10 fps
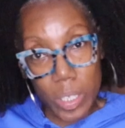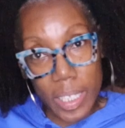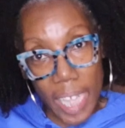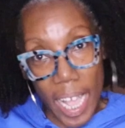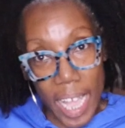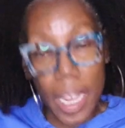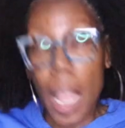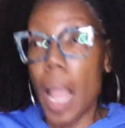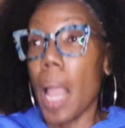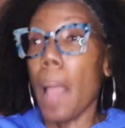is dead
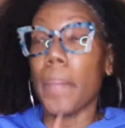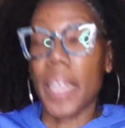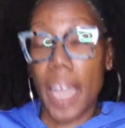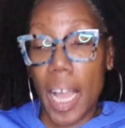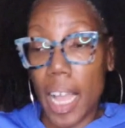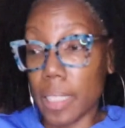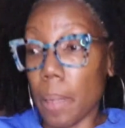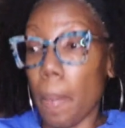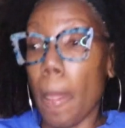because